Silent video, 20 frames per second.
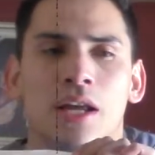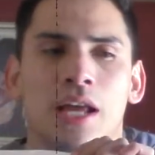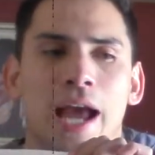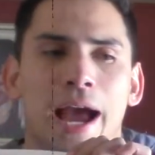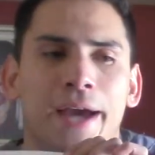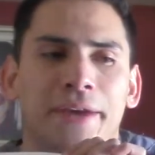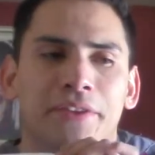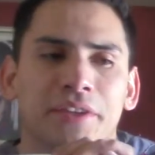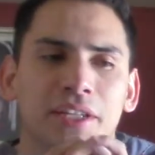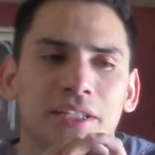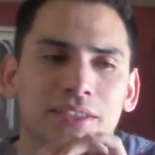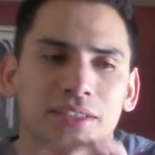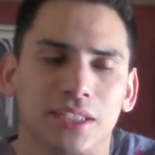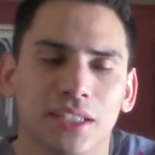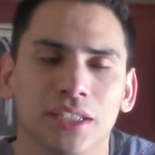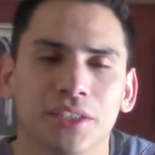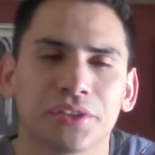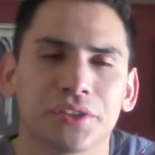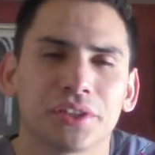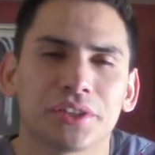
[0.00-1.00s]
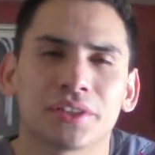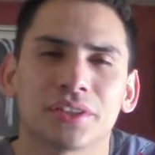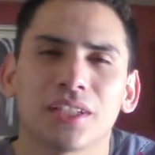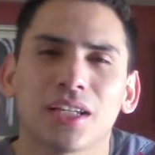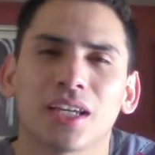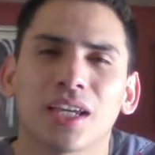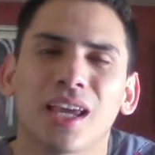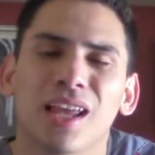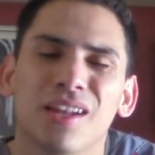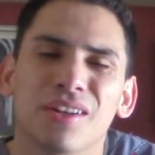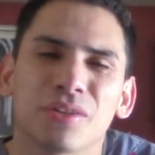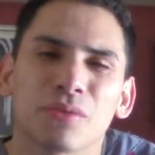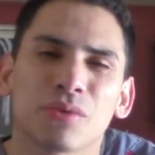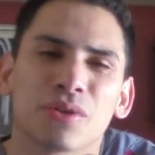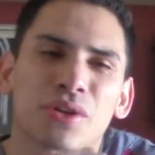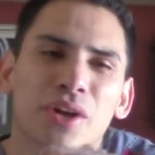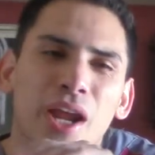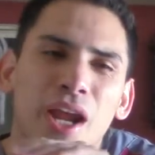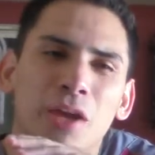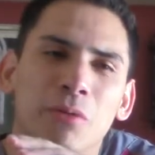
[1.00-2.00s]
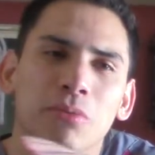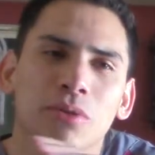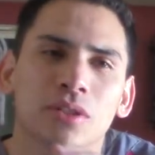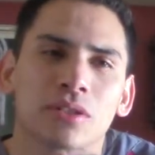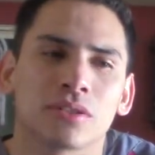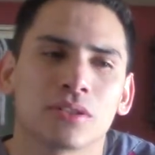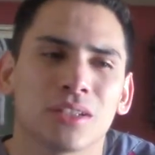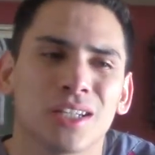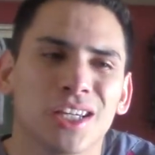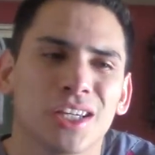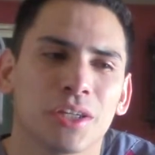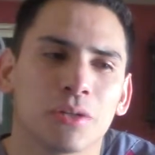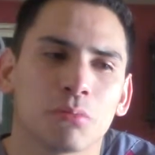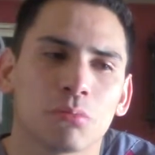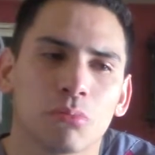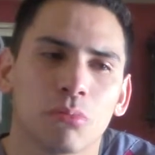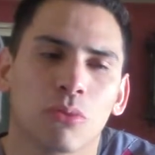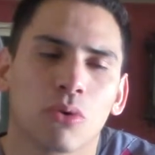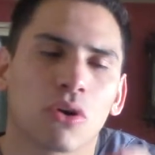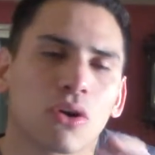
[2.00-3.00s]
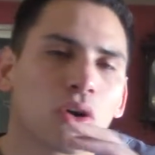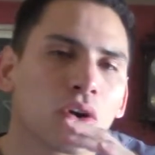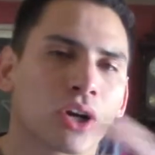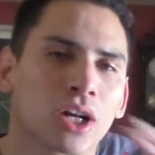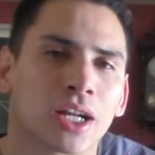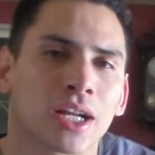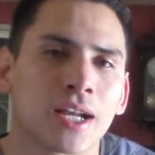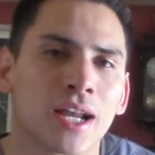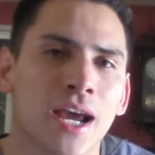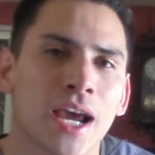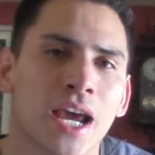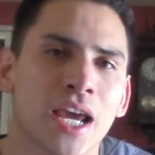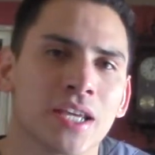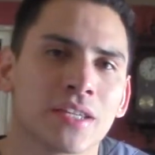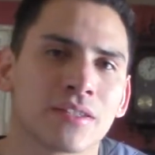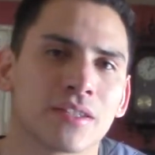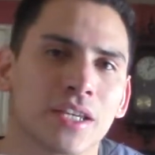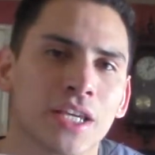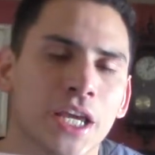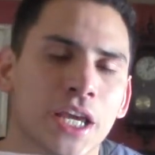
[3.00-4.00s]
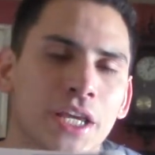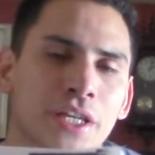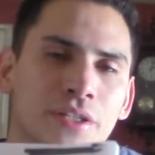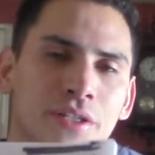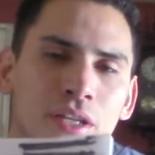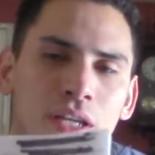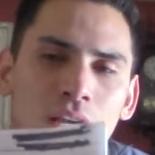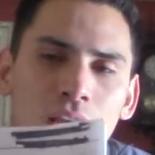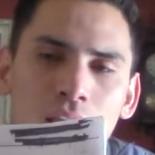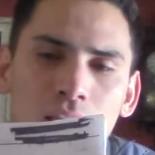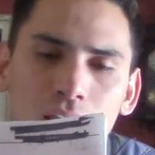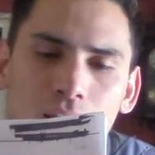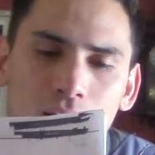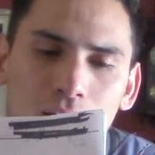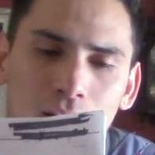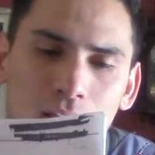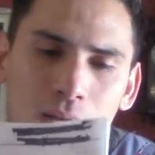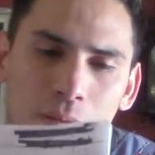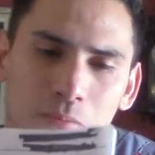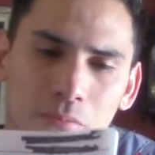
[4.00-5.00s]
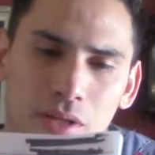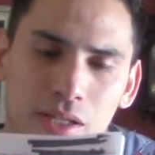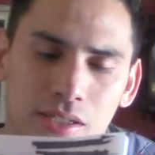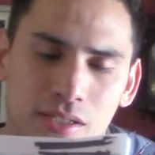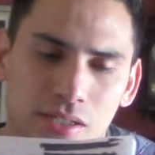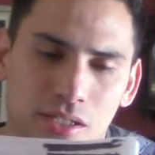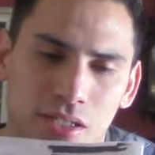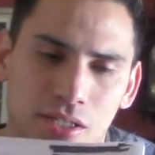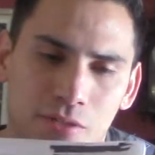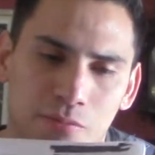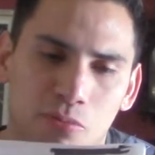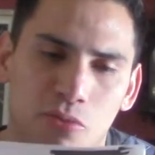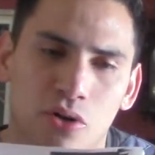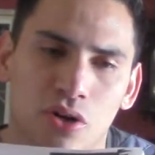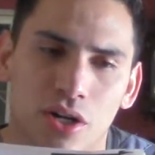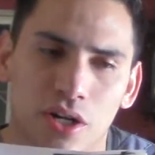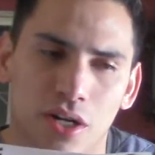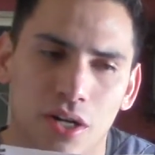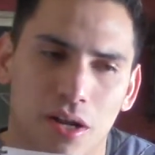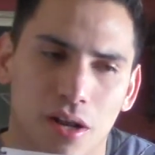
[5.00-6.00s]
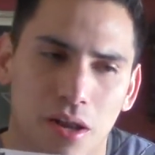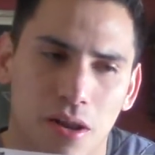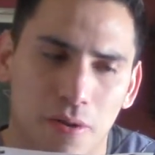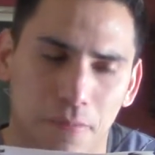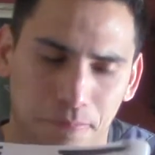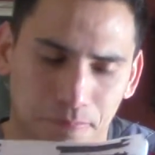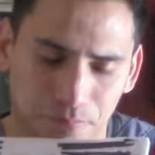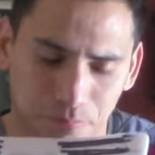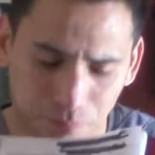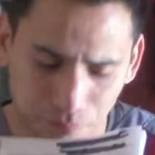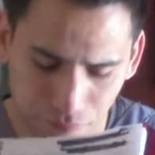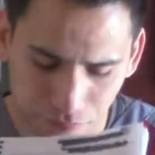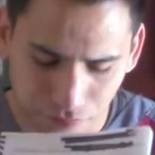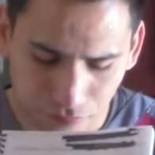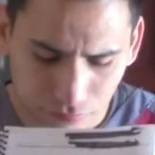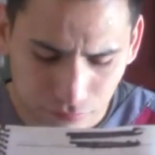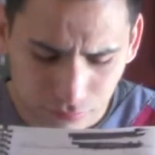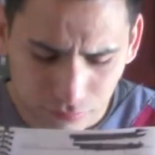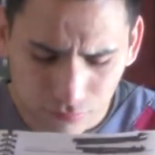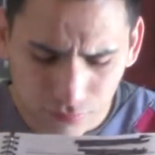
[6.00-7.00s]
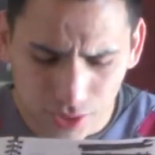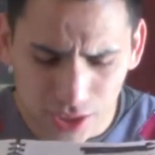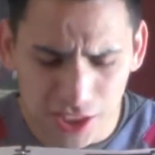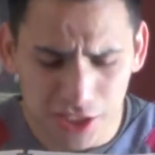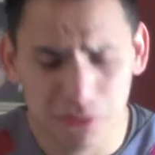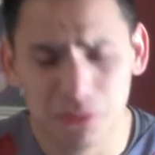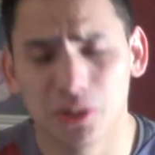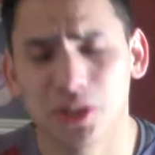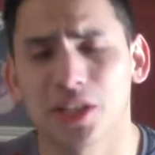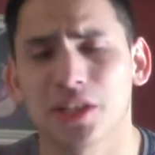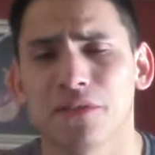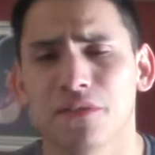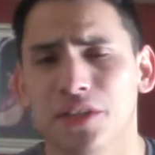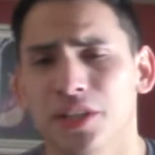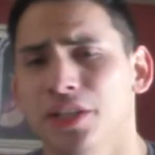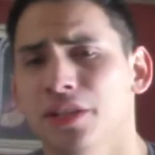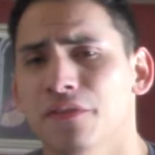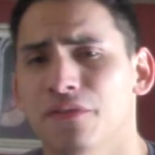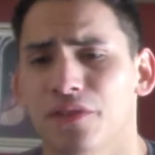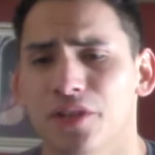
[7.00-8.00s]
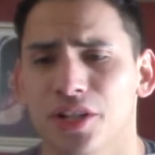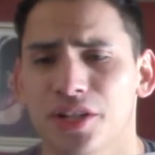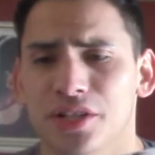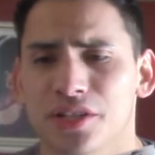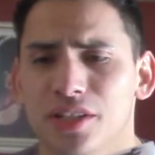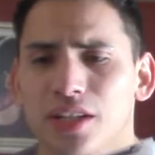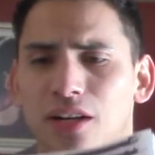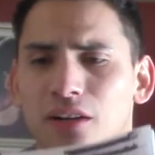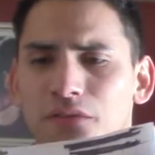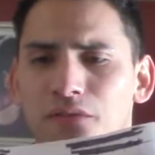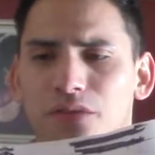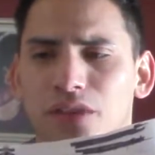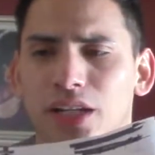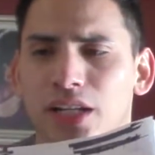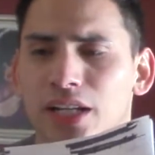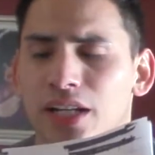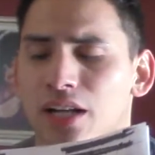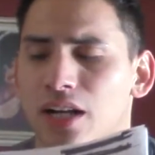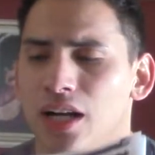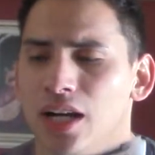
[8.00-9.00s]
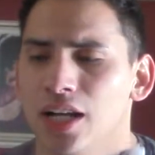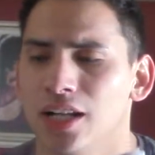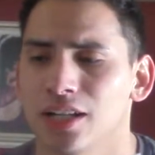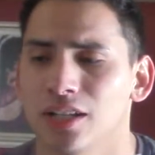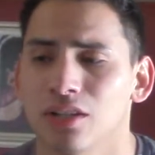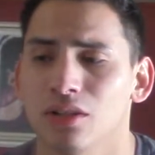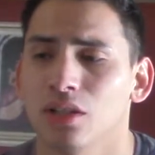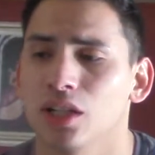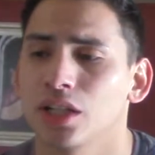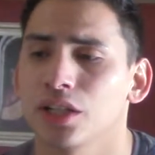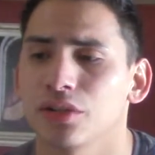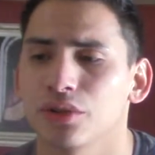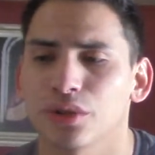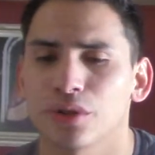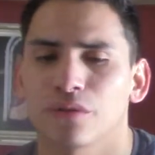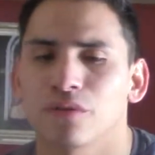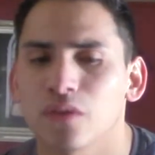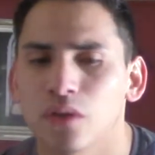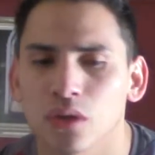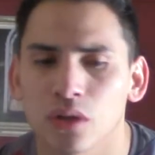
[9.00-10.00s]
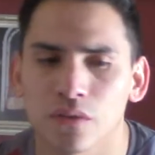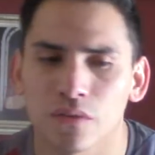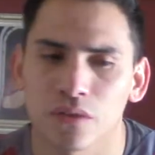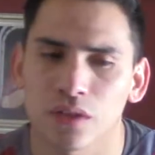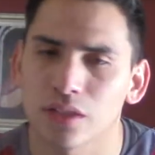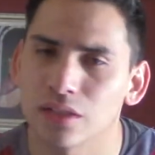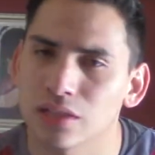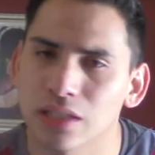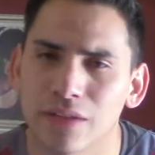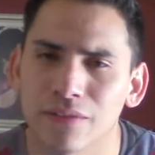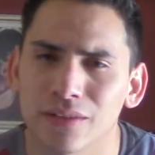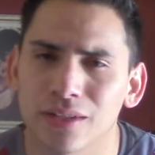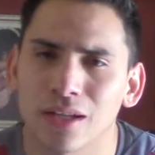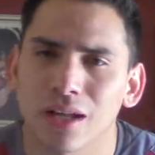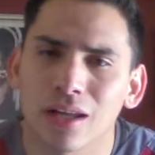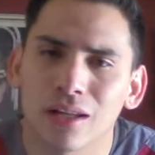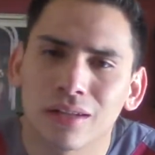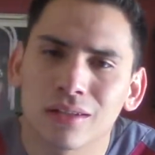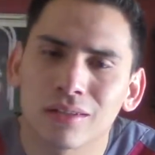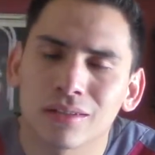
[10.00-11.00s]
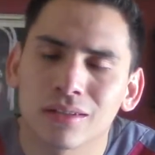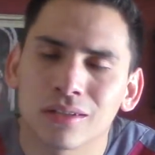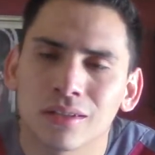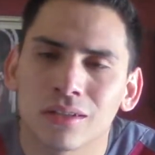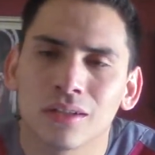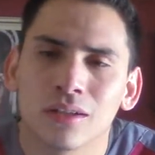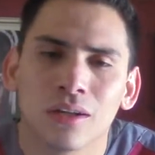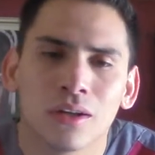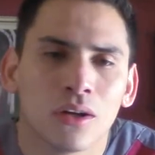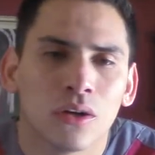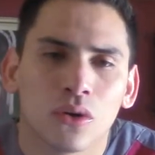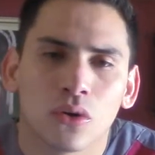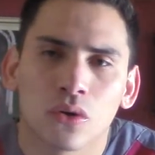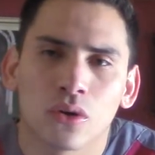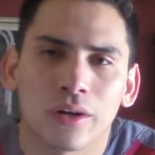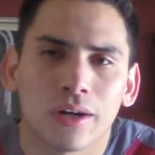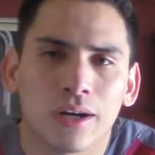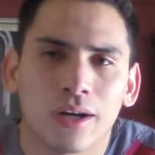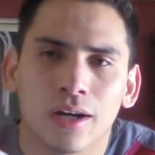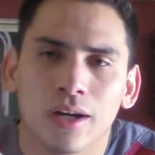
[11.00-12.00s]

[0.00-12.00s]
I think it's easier to see a calendar when you're able to see more organized. It's more convenient for yourself than looking through your phone if you just have a calendar, or